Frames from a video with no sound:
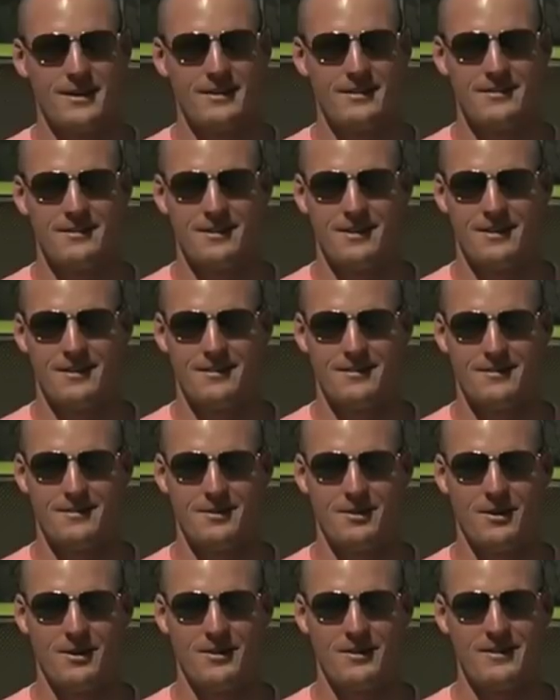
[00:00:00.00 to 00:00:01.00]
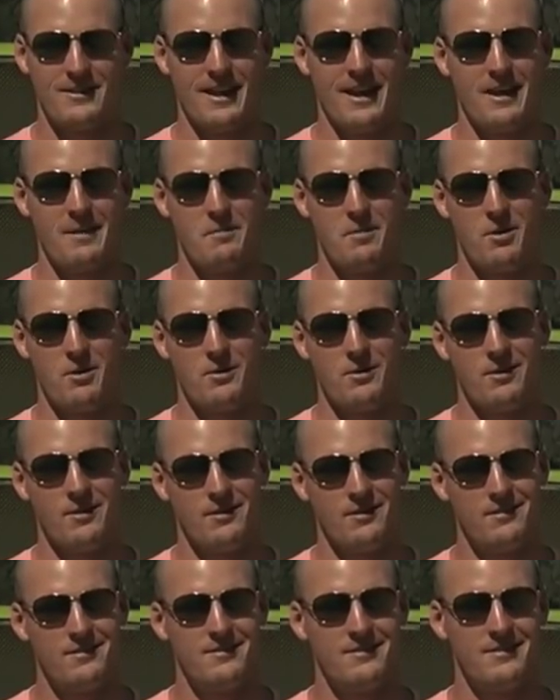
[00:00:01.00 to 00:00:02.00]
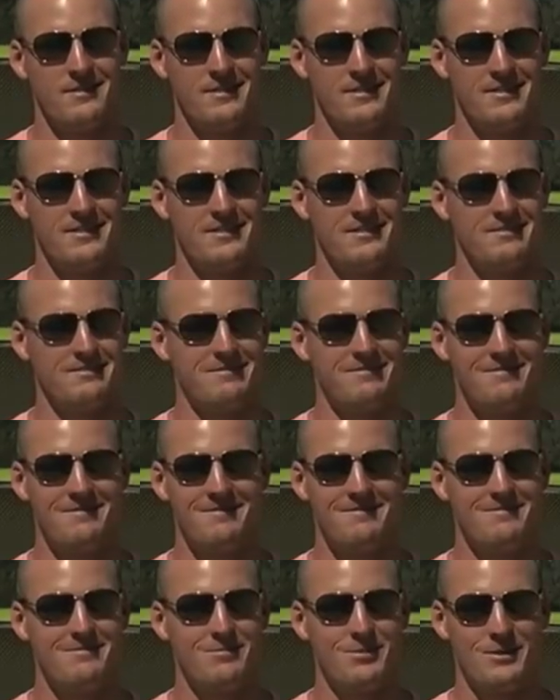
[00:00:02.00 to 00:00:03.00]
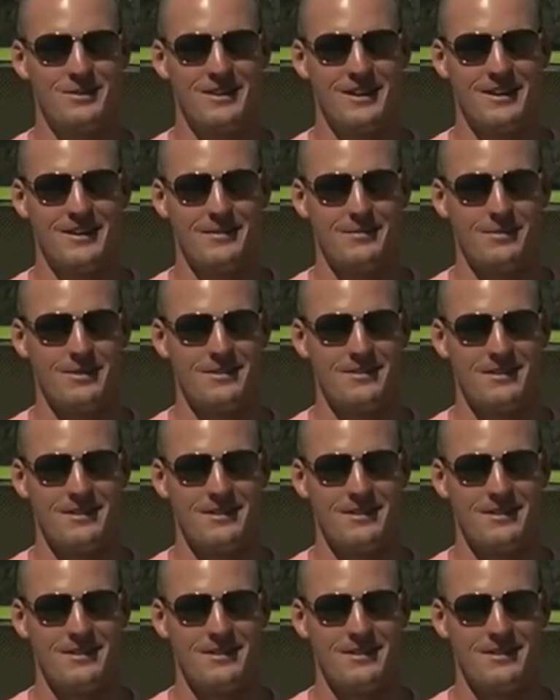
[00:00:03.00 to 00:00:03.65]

I guess uh, call it dad mode. Just protecting my